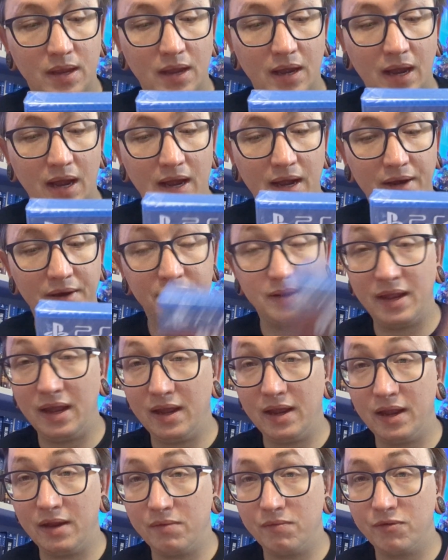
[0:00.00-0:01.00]
and yeah,
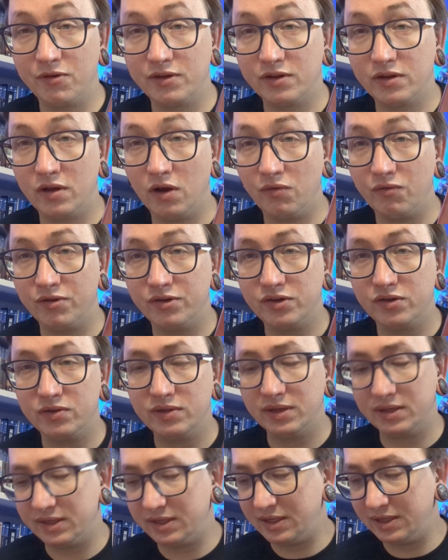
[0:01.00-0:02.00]
it got reduced
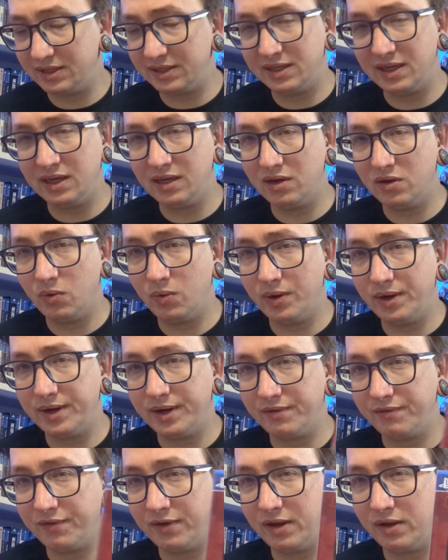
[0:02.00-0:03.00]
to 16 quid. I
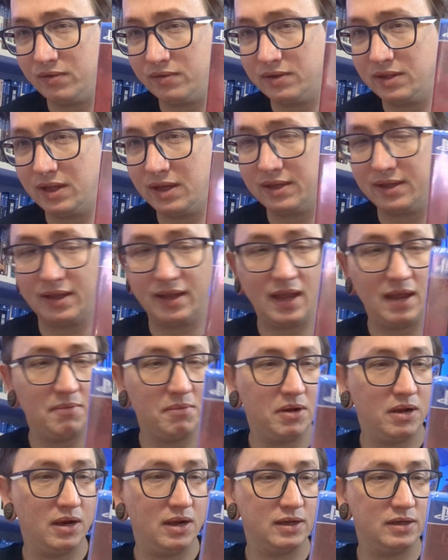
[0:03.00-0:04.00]
think it was like the game
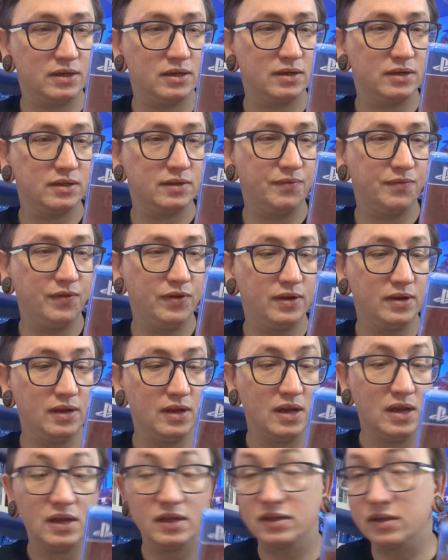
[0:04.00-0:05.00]
collection or something.
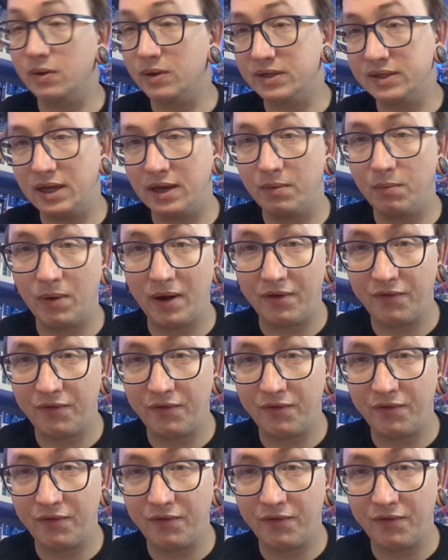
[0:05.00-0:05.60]
So I sent when